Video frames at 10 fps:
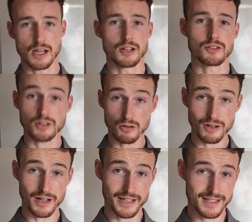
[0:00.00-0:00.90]
So
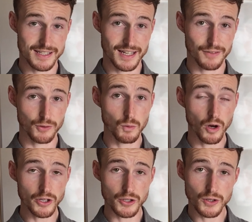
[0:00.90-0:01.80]
guys, if you
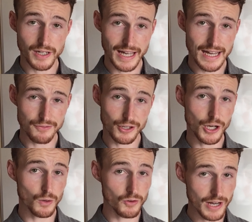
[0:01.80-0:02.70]
want, you can have a
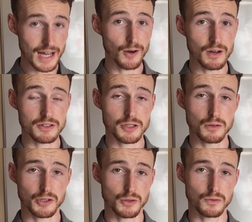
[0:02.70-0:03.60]
go now at
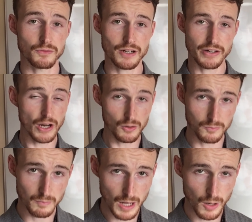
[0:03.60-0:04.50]
doing your very
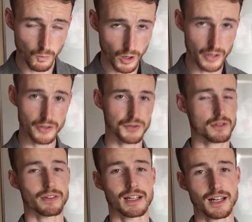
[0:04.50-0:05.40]
own part 1 use
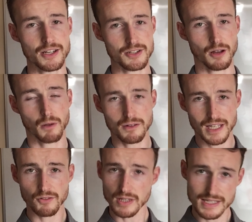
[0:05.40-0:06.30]
of English. I'm going to
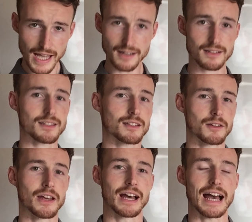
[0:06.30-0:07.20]
give you the text
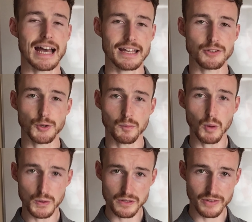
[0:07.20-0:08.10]
and you can
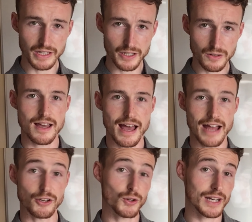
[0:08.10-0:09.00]
pause the video
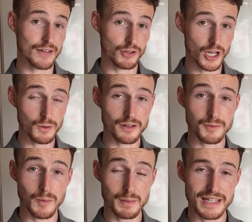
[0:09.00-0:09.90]
and you can have a go at
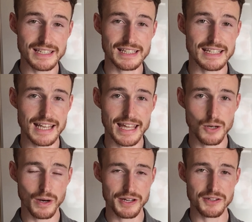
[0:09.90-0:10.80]
completing these 8
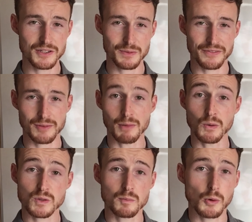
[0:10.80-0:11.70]
questions with the
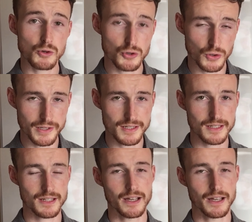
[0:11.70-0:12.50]
multiple choice